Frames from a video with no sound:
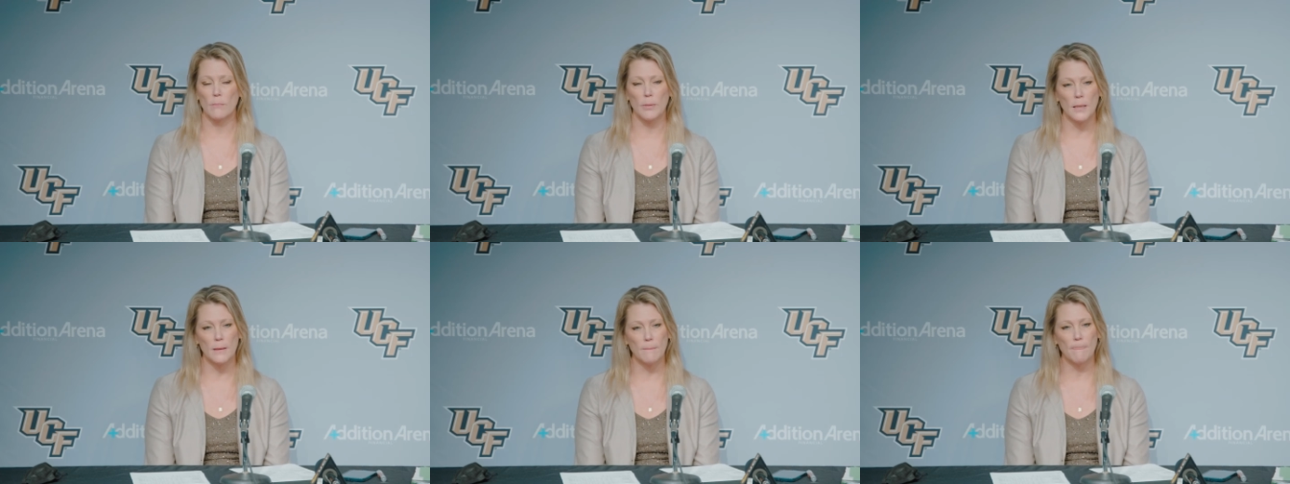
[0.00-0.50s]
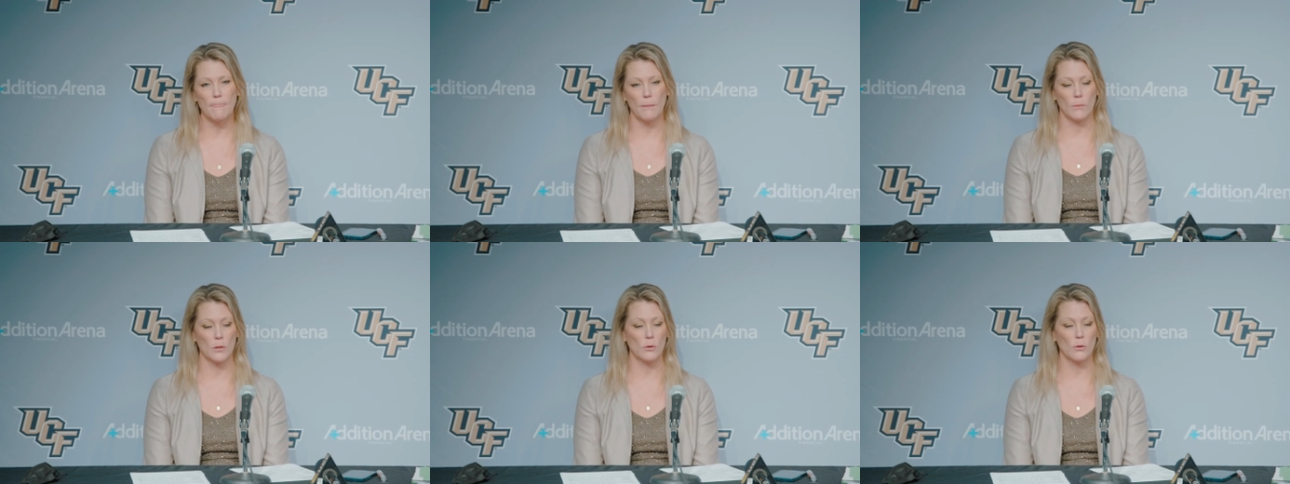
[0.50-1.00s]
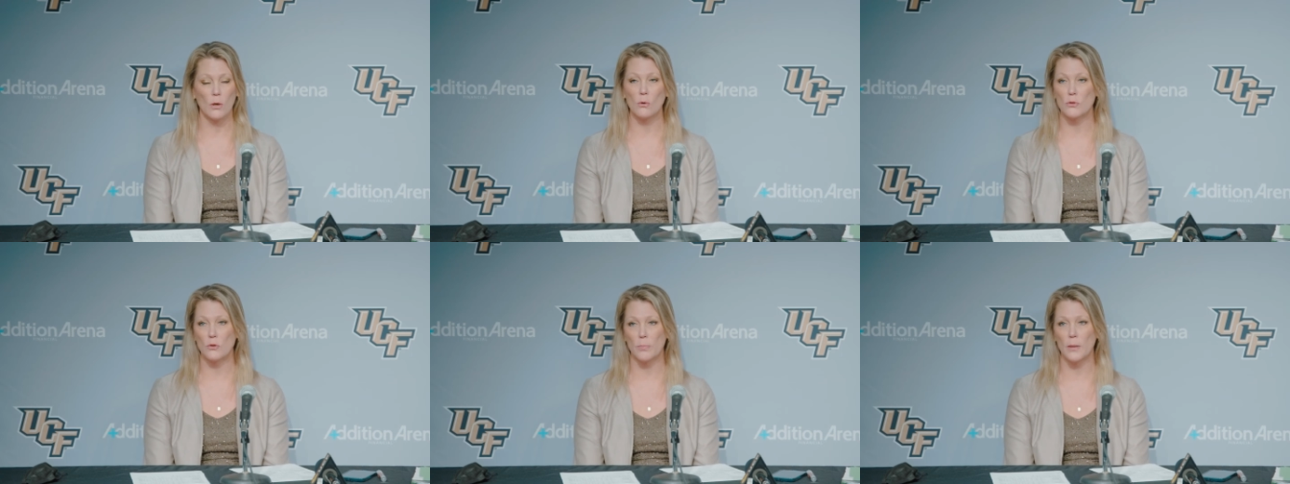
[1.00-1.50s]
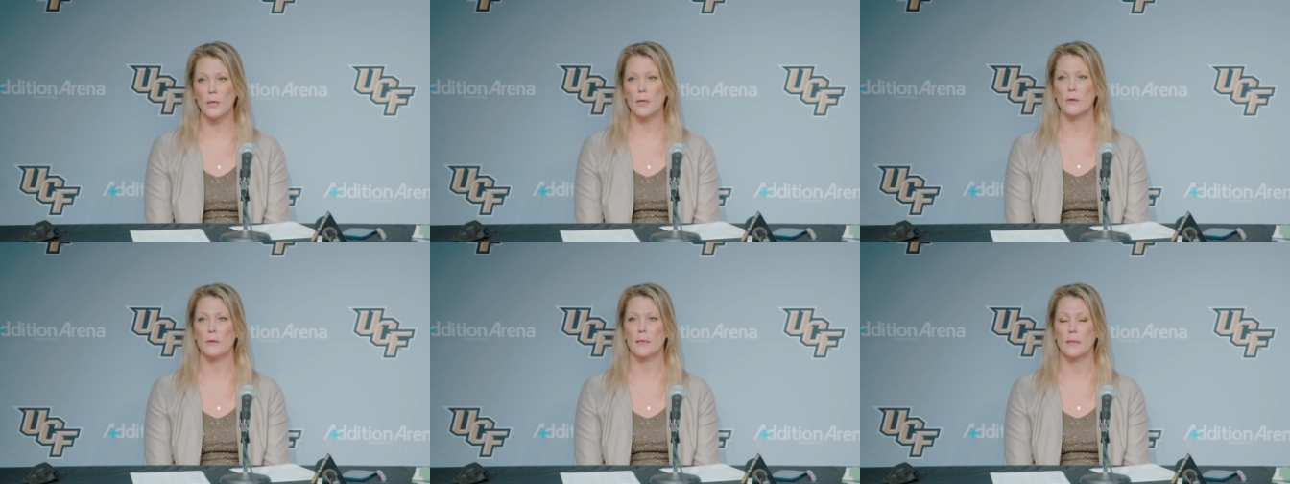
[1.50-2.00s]
But when you're a go-to
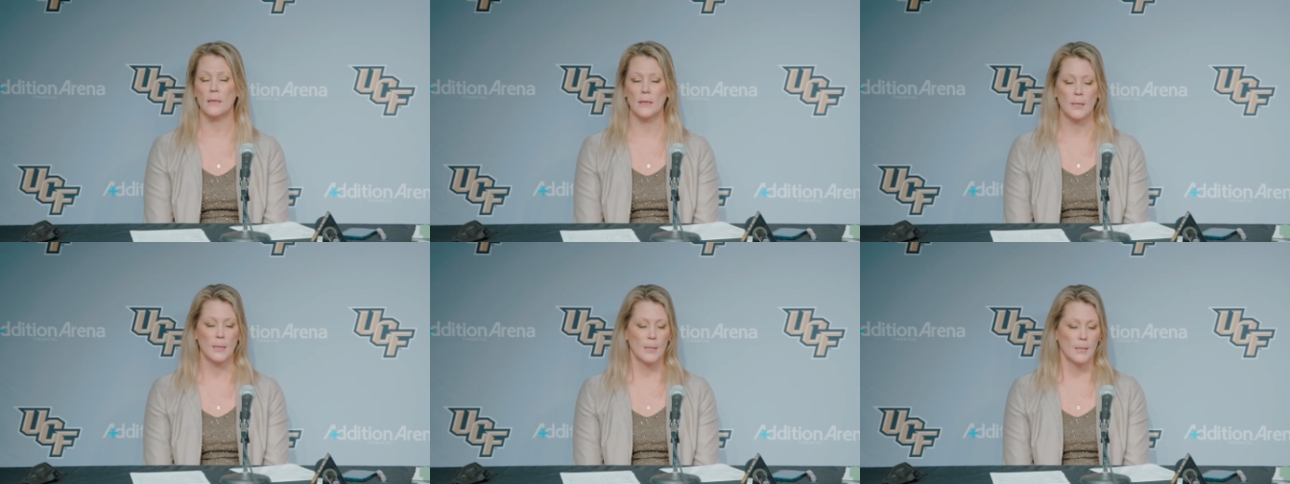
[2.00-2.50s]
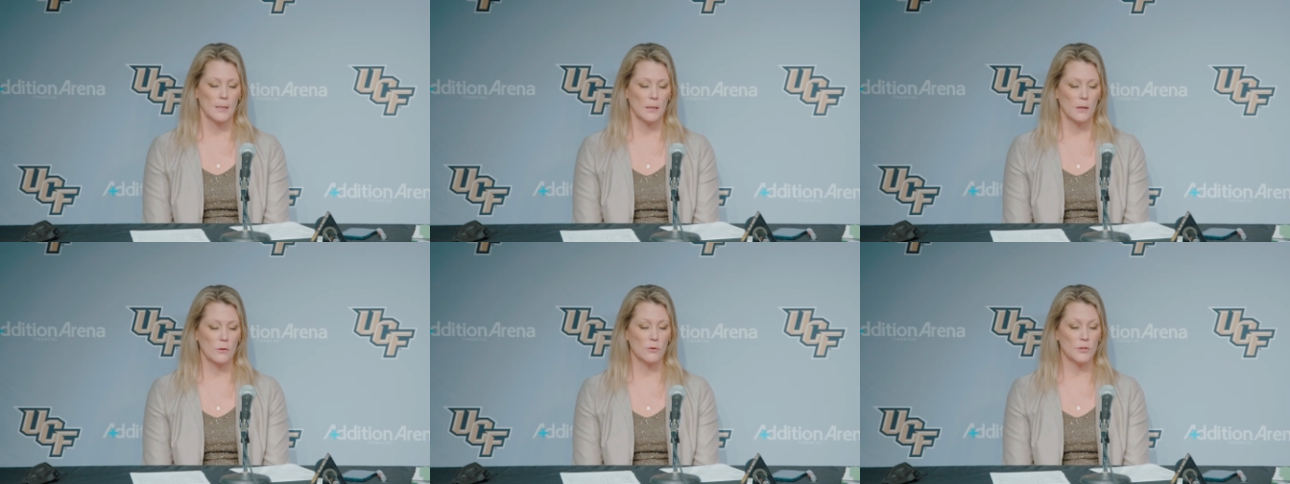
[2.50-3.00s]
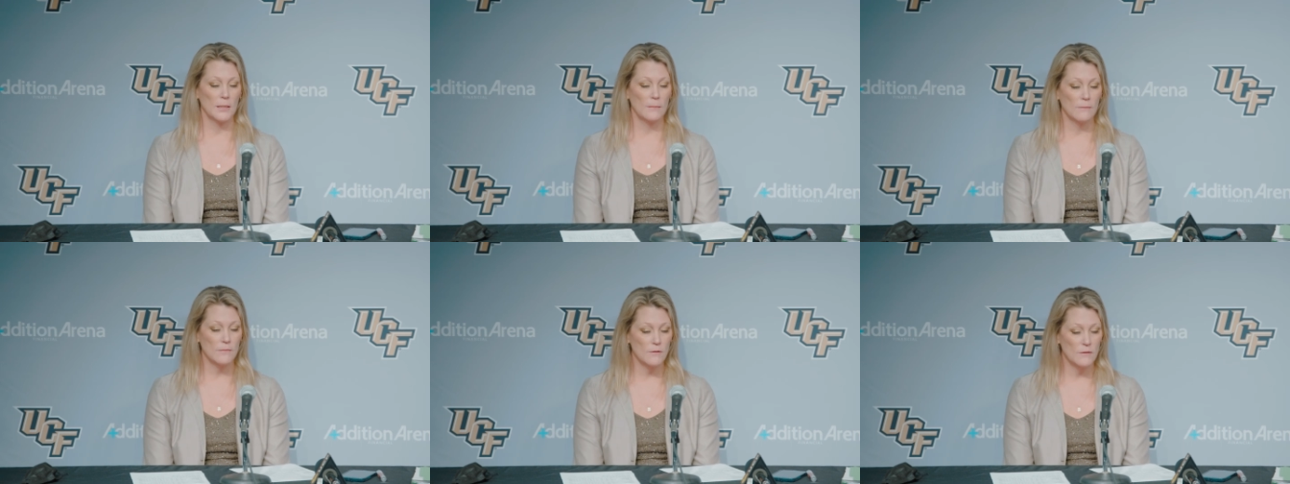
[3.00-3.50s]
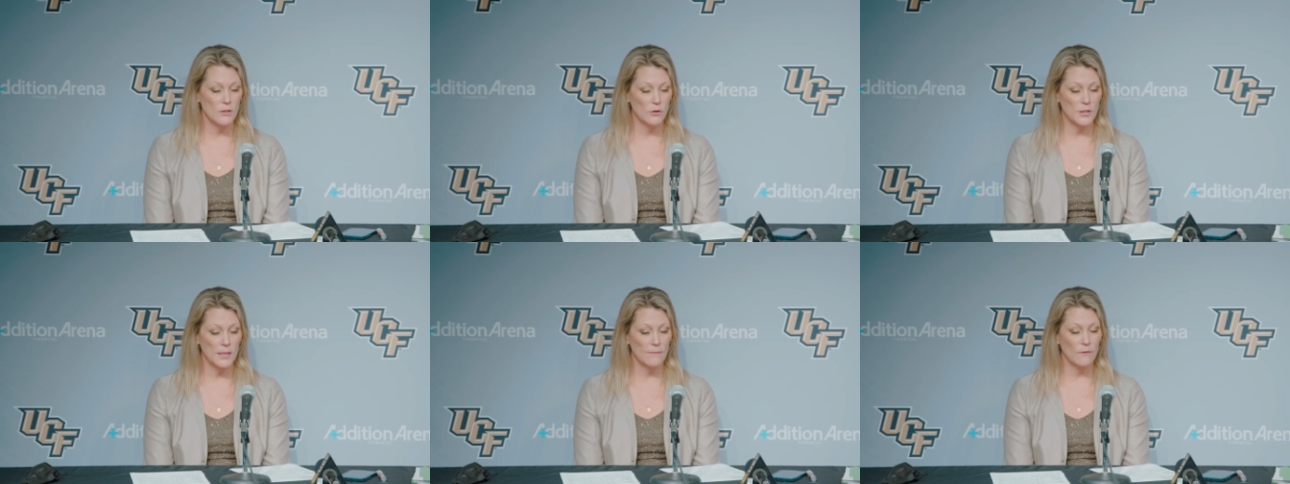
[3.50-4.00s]
player and you know, your team's your
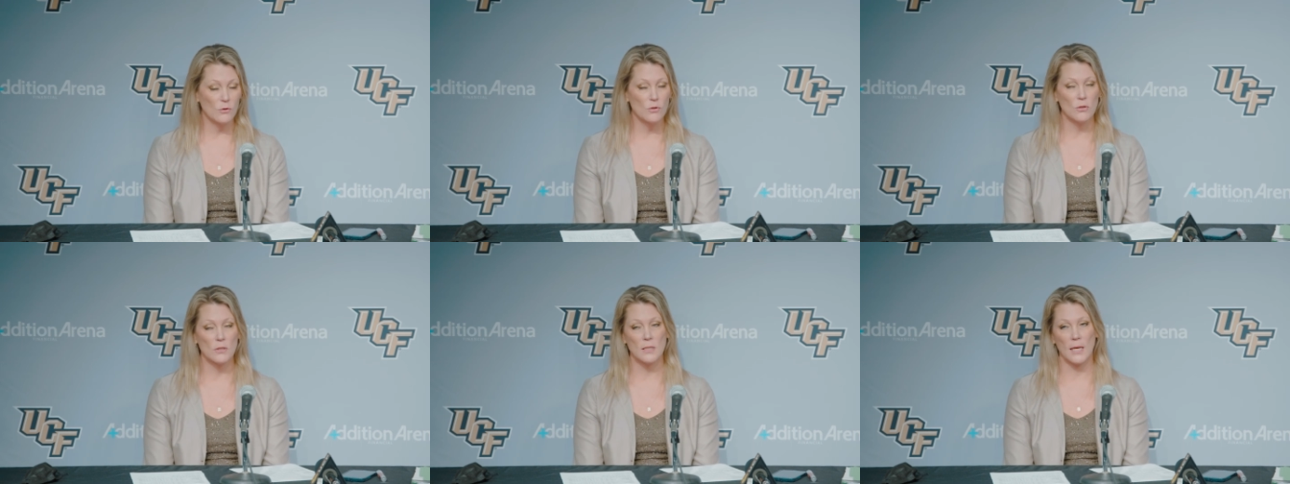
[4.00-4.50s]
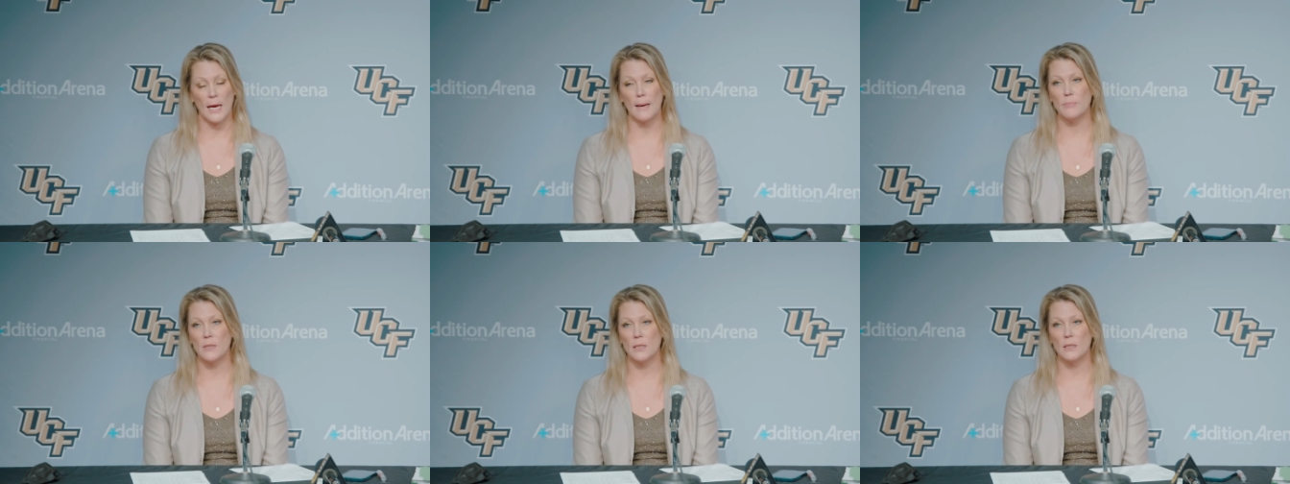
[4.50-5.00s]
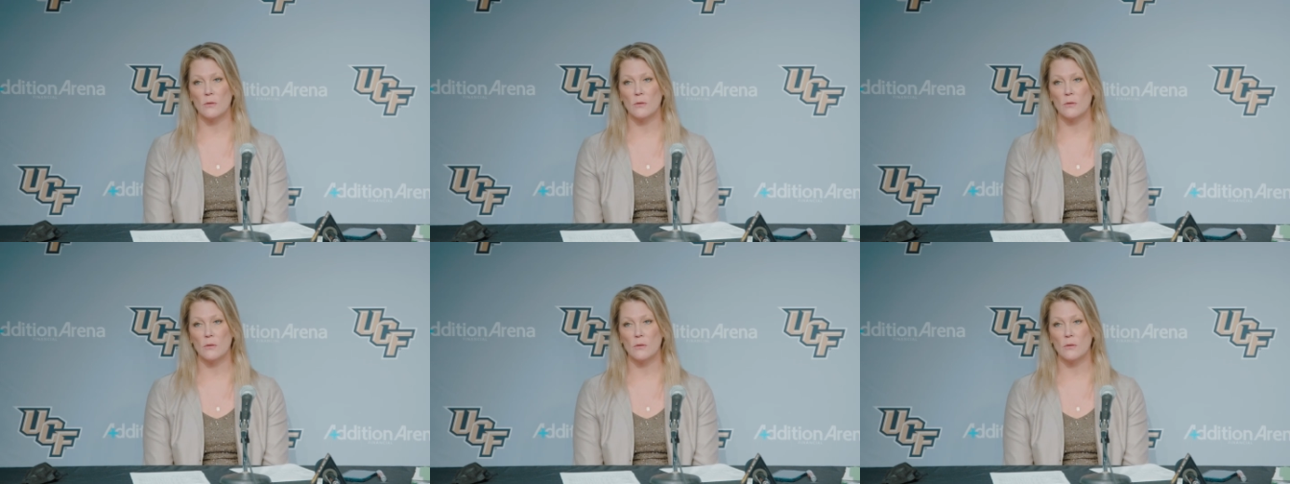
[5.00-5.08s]
team votes you as a captain.